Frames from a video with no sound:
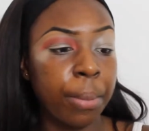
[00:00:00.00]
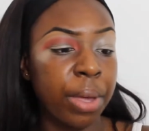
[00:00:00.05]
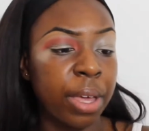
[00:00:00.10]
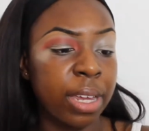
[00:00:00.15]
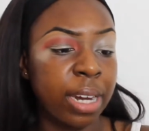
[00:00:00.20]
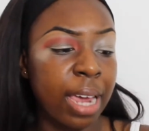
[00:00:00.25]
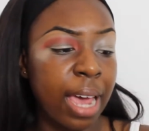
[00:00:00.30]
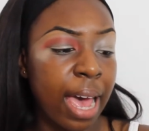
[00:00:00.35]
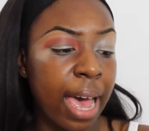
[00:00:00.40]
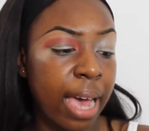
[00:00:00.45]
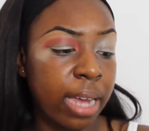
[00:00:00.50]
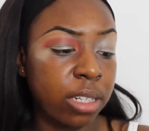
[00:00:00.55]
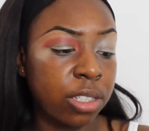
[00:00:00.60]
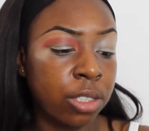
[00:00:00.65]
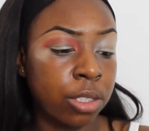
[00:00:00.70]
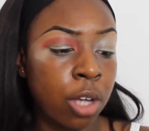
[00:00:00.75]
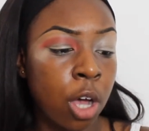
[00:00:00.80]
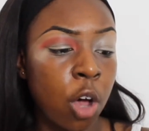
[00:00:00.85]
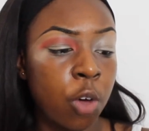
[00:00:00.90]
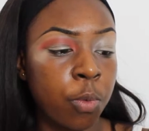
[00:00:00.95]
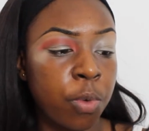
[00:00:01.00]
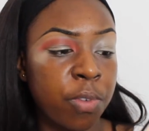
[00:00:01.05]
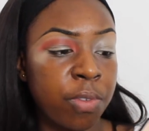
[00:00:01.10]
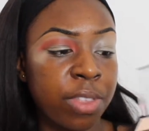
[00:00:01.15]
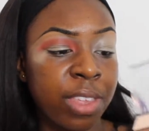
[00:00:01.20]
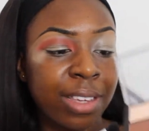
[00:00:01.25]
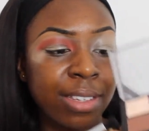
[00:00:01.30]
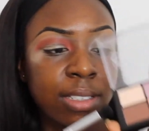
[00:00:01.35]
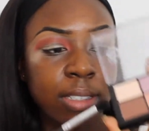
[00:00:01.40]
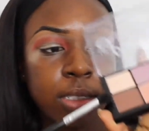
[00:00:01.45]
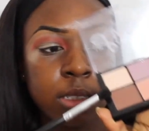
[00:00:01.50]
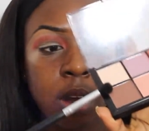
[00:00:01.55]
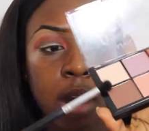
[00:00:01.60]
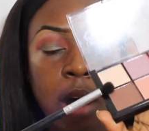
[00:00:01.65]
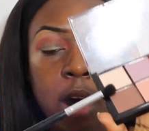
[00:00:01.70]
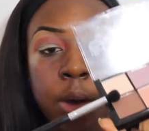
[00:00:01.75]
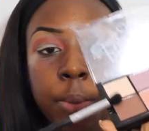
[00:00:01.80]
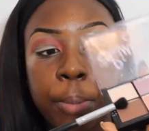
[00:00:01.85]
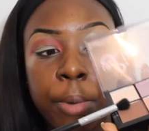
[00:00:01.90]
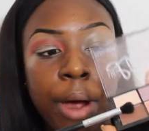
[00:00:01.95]
going to add, start off with this
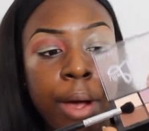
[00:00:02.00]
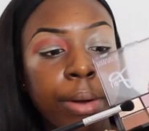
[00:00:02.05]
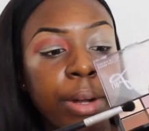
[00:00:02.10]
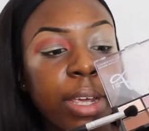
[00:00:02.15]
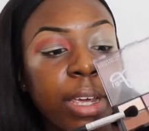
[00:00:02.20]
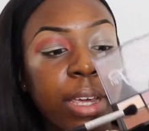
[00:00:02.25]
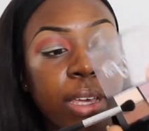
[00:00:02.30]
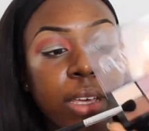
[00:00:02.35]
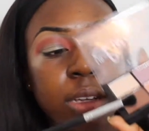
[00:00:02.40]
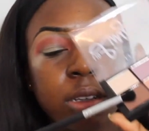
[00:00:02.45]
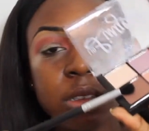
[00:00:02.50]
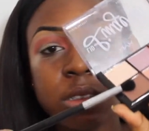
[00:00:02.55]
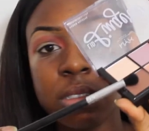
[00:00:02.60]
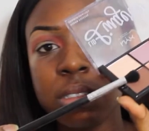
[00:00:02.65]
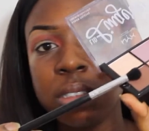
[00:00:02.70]
dark brown here.